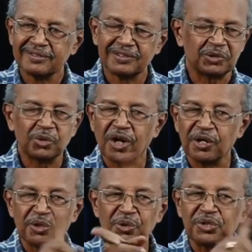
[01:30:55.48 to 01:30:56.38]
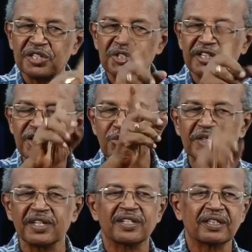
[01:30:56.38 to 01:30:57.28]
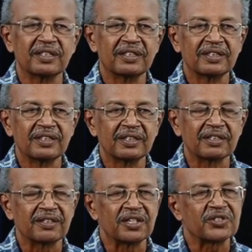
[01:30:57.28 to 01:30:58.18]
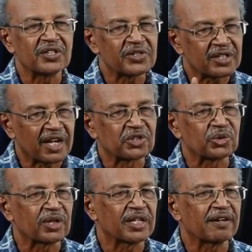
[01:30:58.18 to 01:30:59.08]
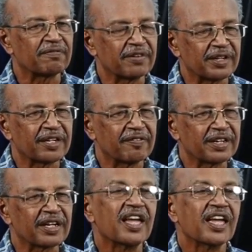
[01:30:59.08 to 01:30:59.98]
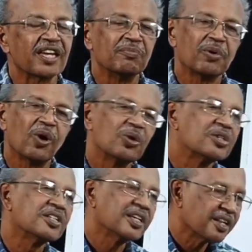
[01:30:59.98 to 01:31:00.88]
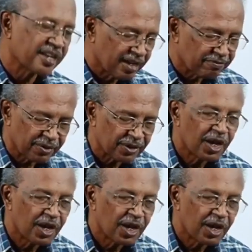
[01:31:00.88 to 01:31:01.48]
You can't use this tense with it. This is actually a very, very important area for